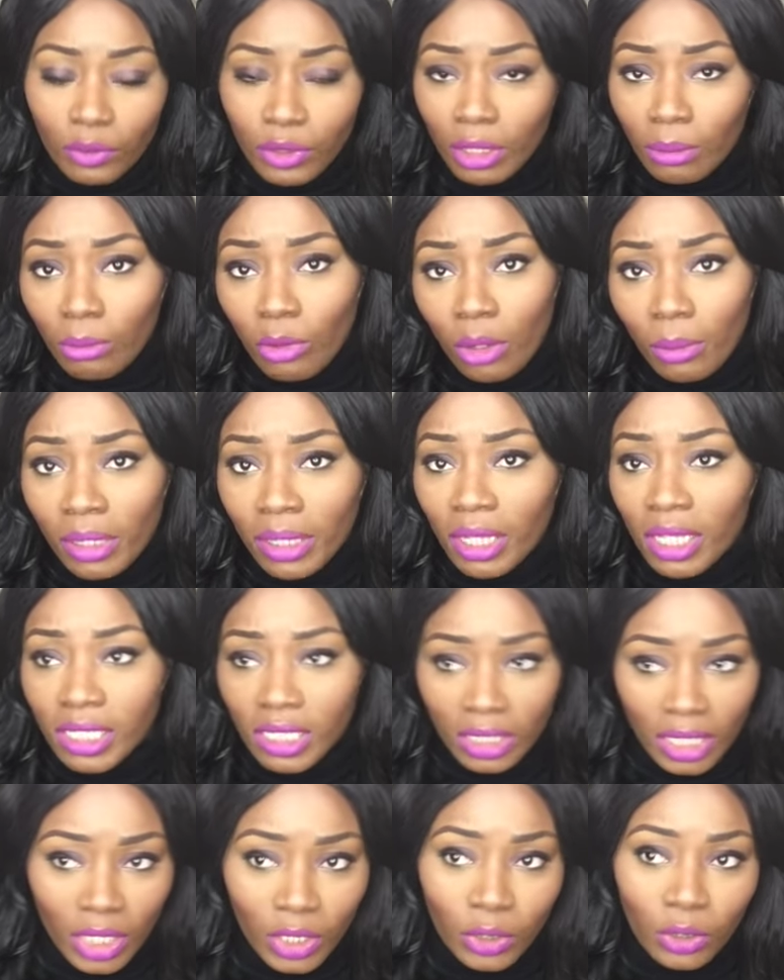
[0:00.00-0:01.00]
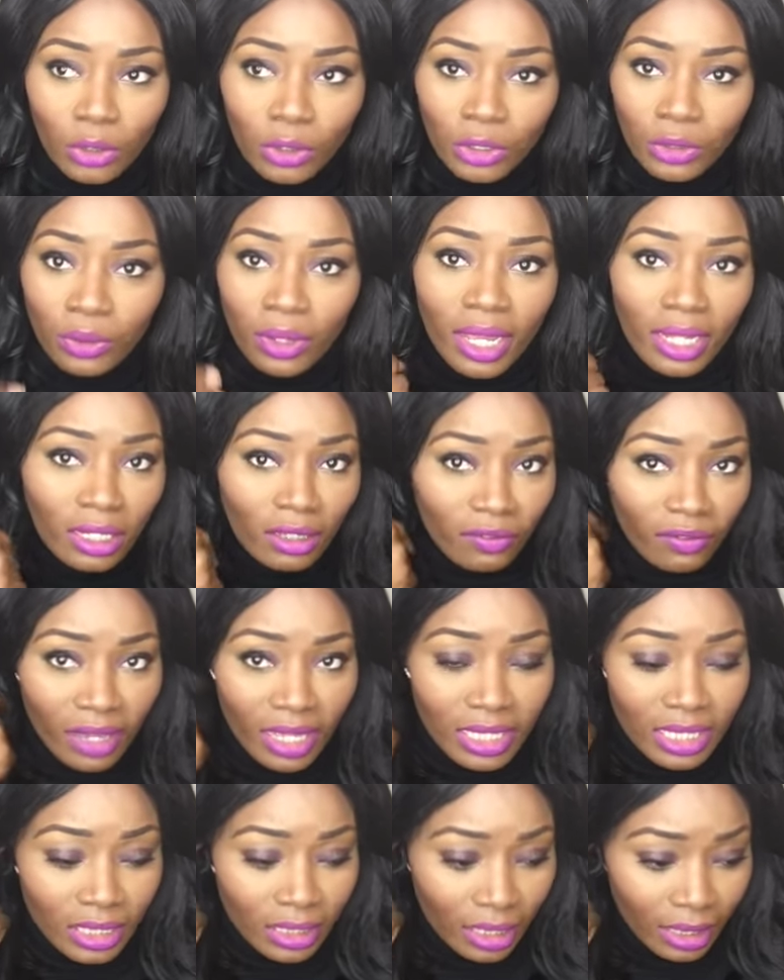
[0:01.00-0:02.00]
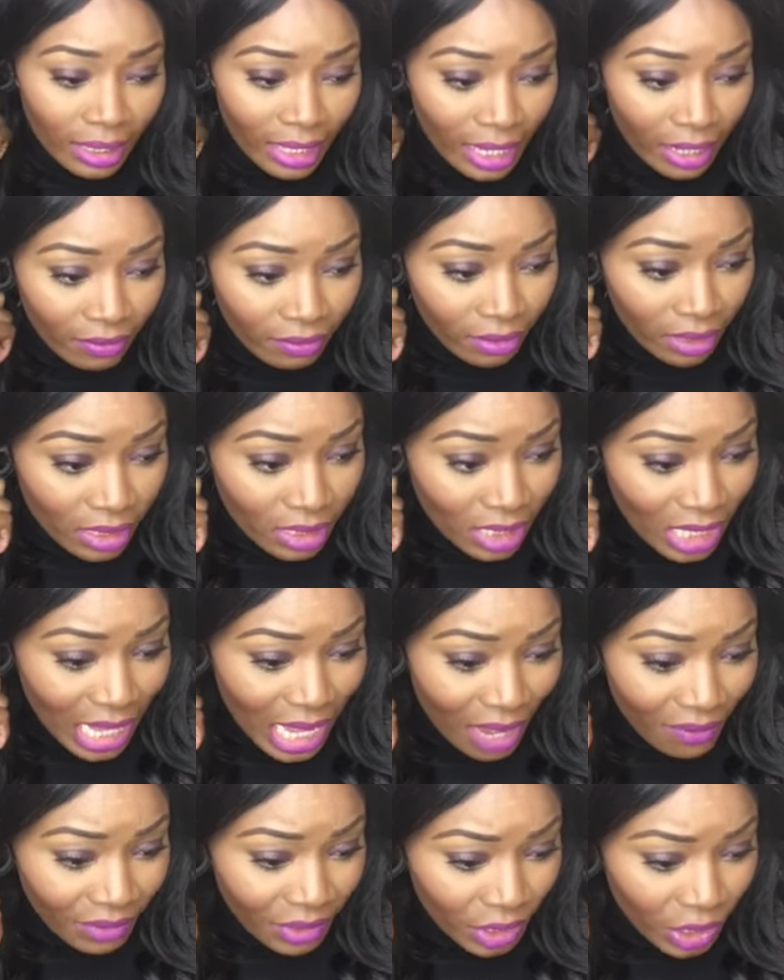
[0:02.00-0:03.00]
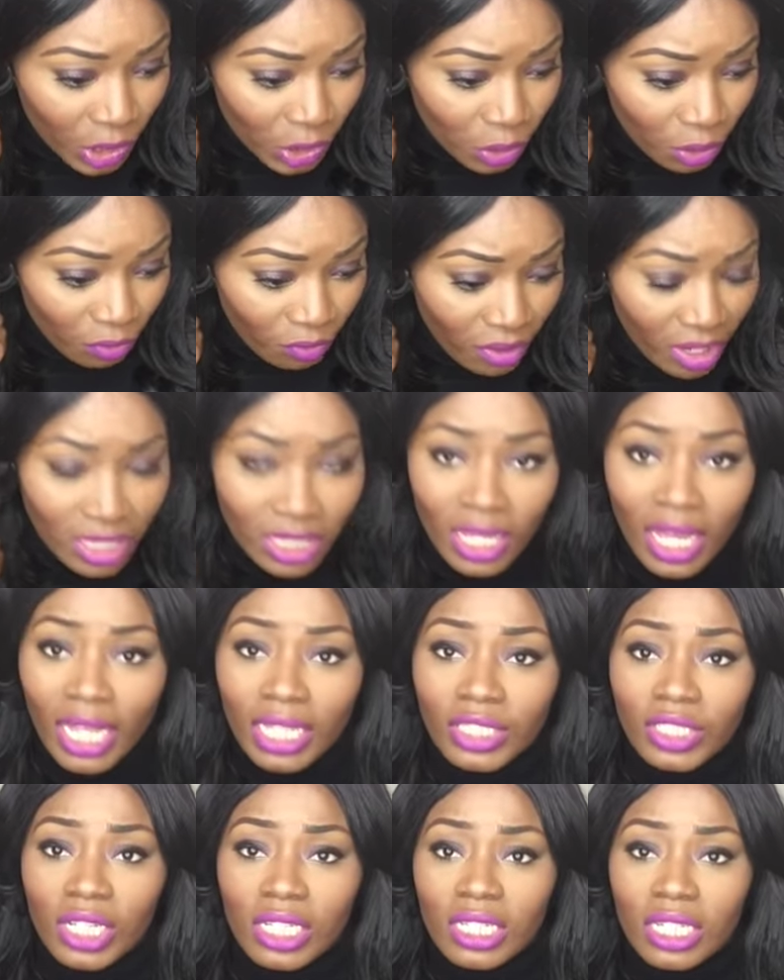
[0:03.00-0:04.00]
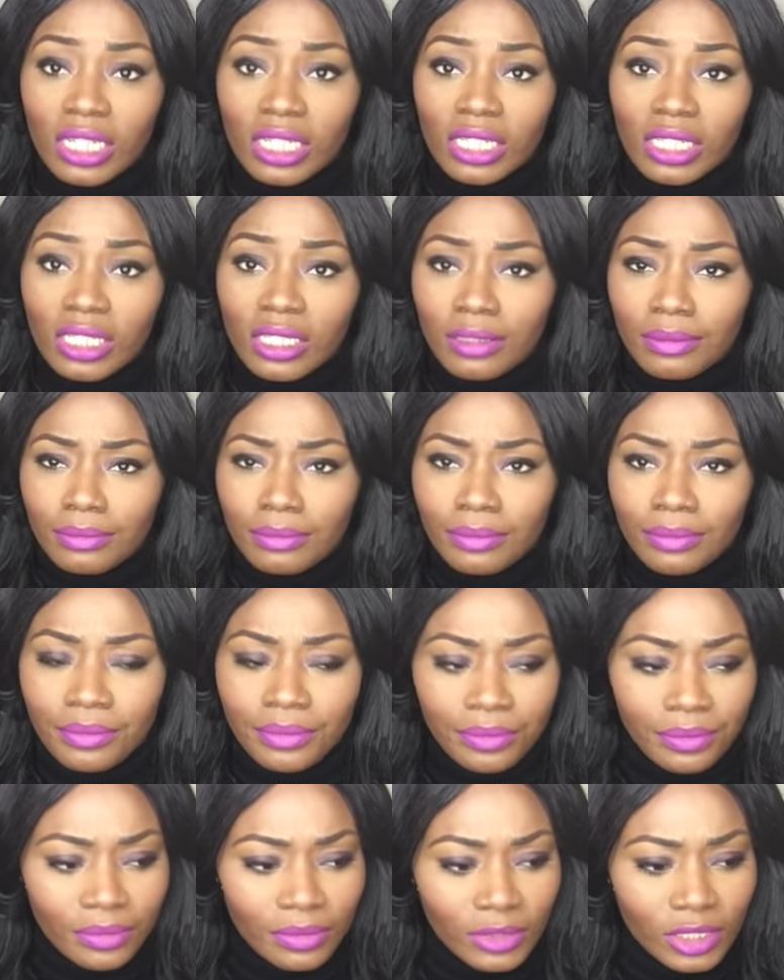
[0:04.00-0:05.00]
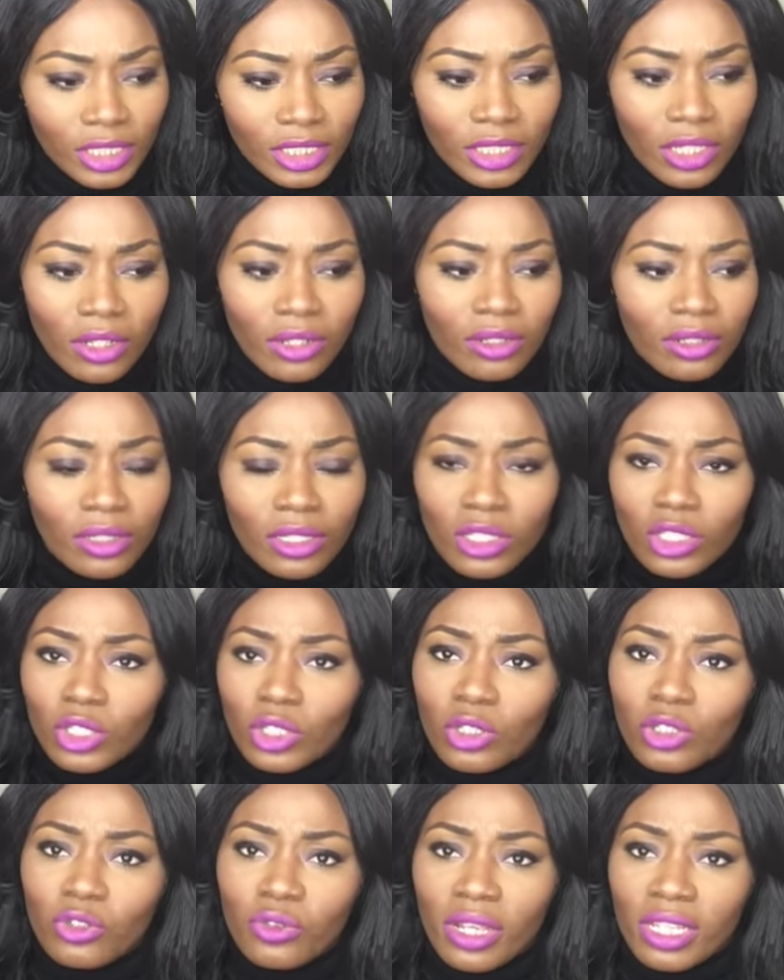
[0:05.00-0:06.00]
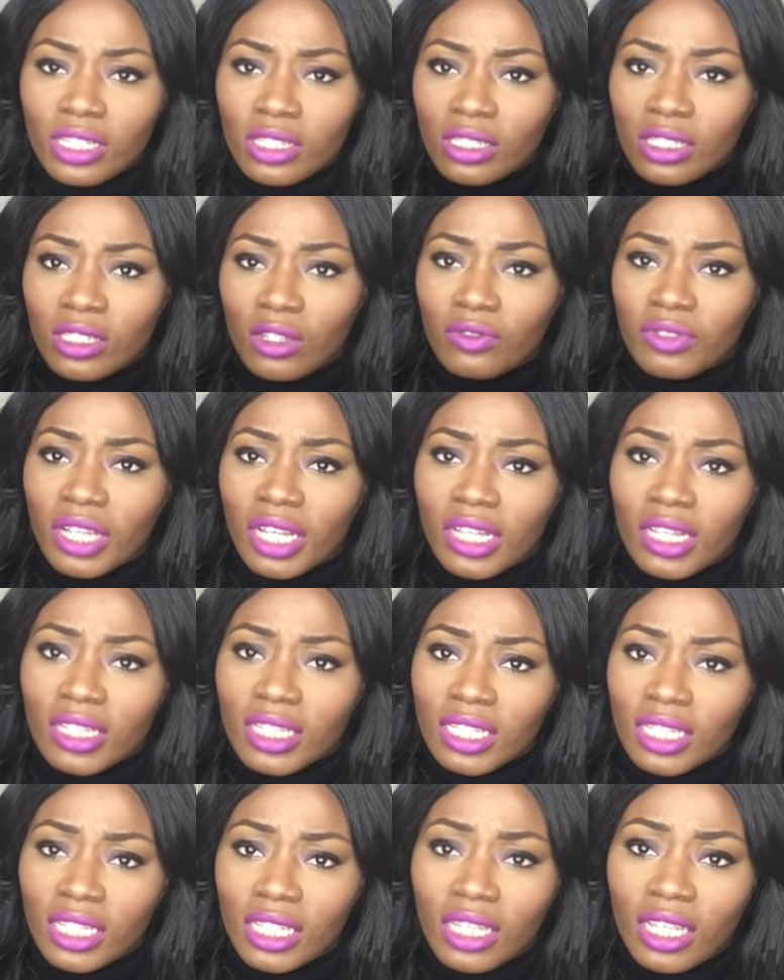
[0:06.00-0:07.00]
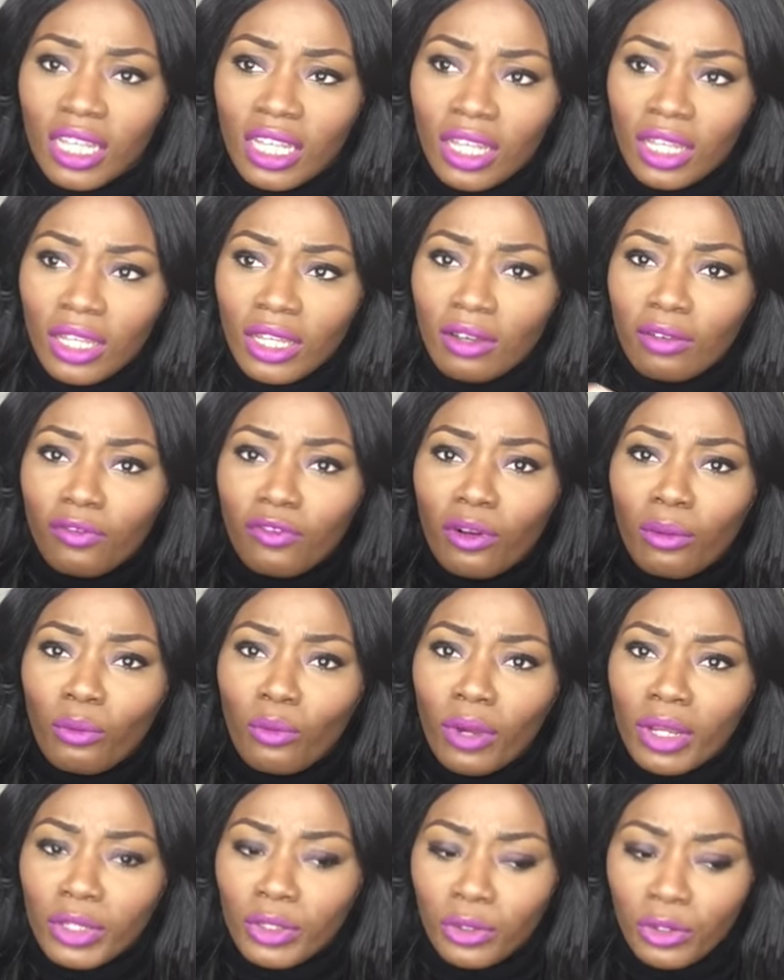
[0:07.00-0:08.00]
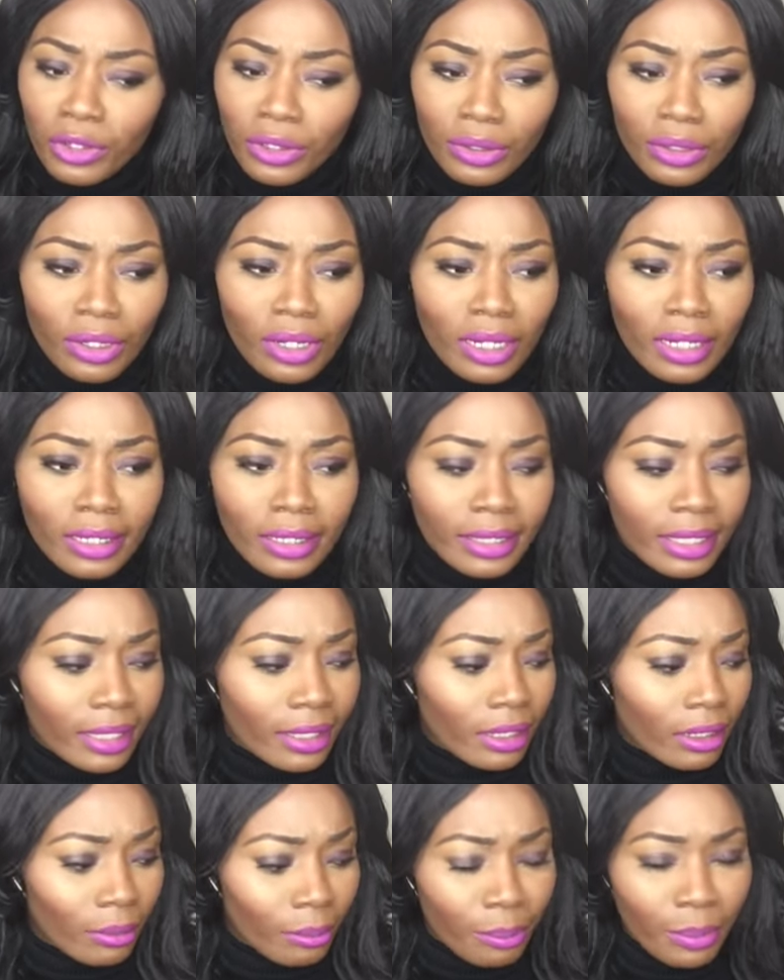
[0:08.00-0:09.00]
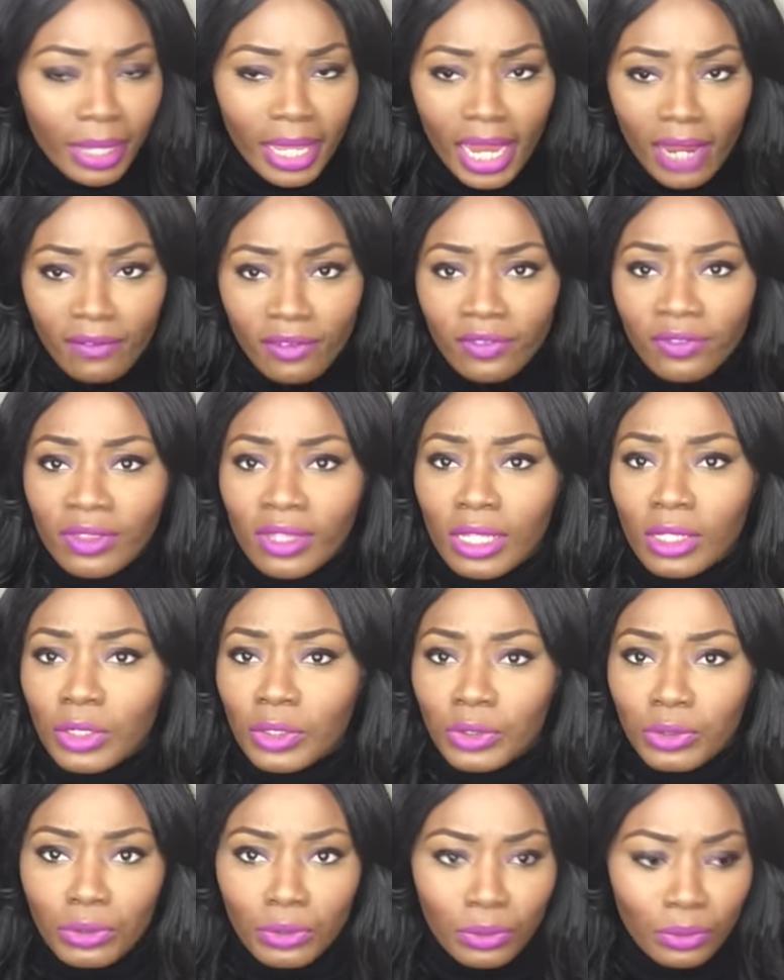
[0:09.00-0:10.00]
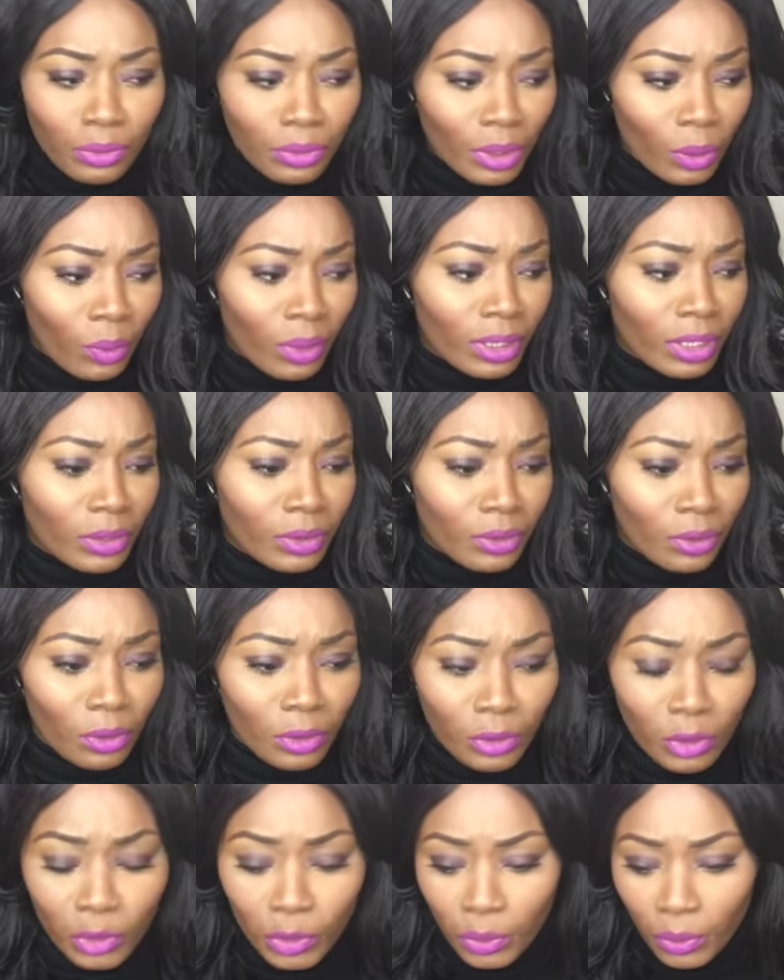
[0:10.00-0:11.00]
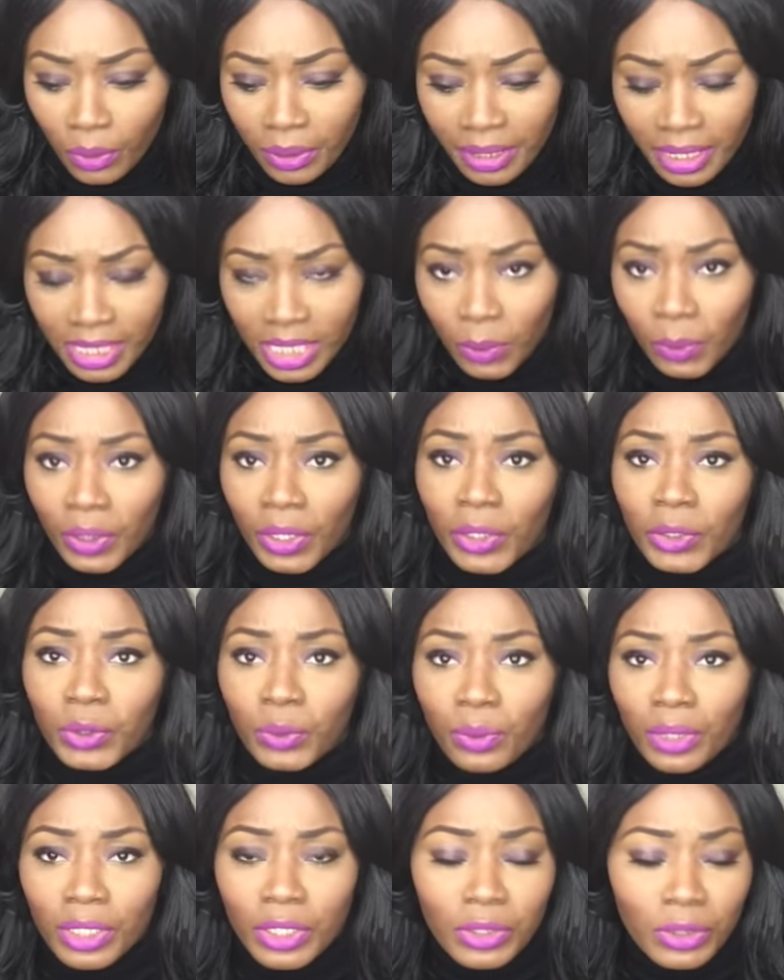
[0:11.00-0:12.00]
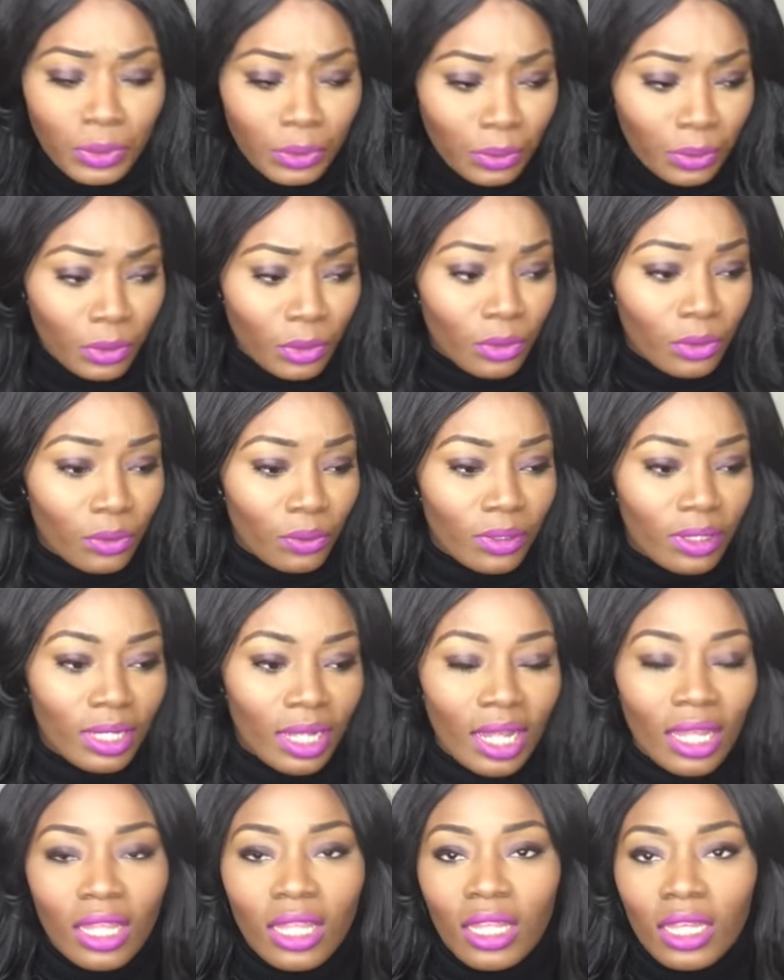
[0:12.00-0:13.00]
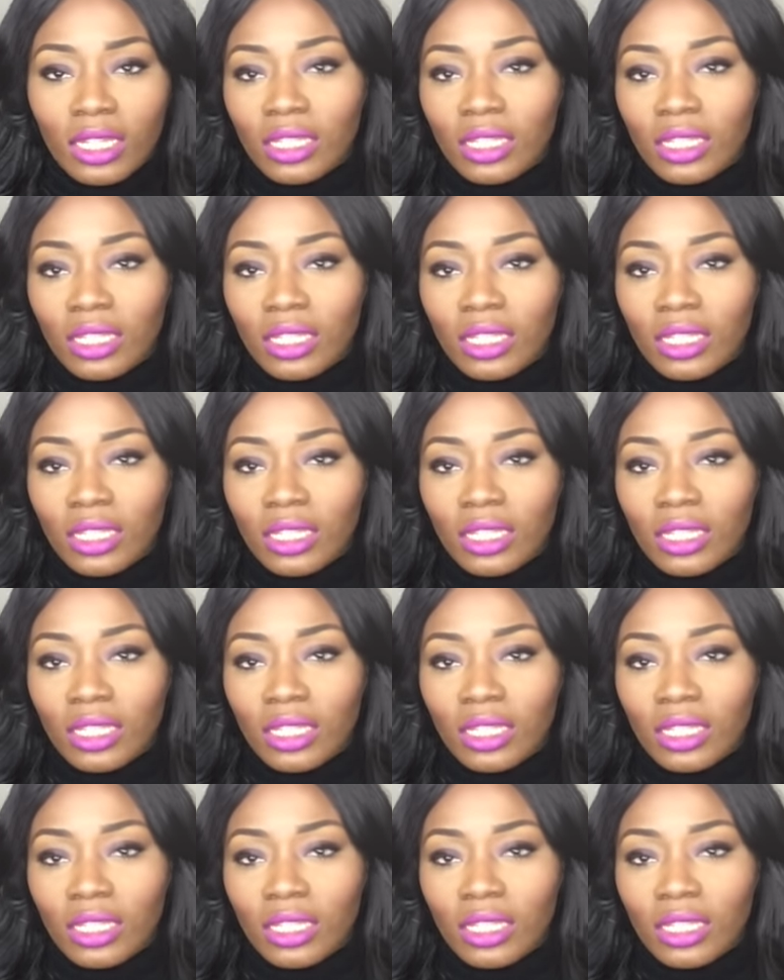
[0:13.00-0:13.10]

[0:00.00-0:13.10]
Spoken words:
The moment they see that you're, you know, elevating in life, they start having an issue. Friends that are jealous, you know, they show traces of jealousy from when you're young. They compare everything that you do. They want to, oh, you're doing this, they want to do it too, you're doing that.